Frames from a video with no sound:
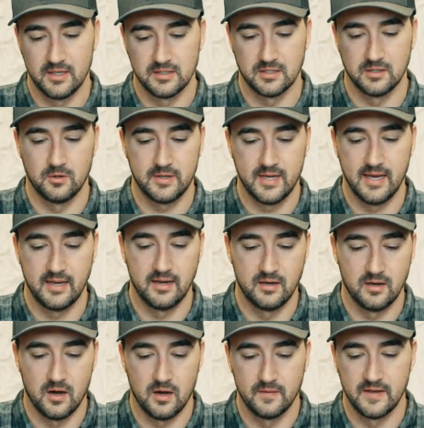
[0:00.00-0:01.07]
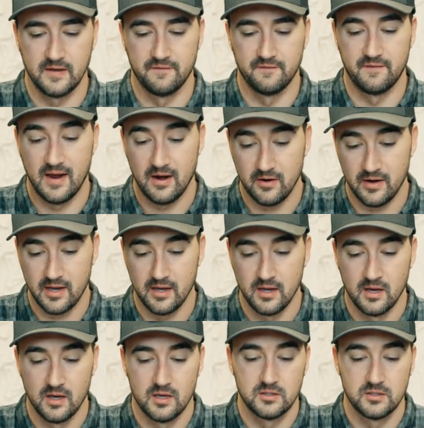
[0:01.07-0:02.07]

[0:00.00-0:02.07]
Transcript: is located on the very